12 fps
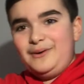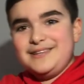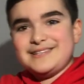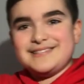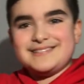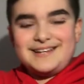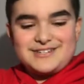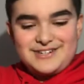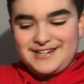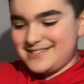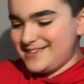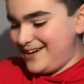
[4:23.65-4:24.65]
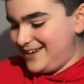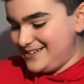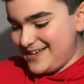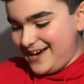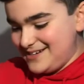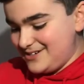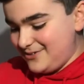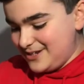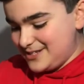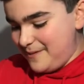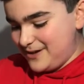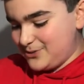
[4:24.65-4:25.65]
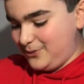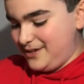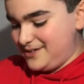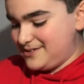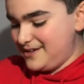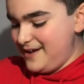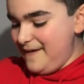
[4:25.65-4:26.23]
this is such an exciting day. I did not expect all this.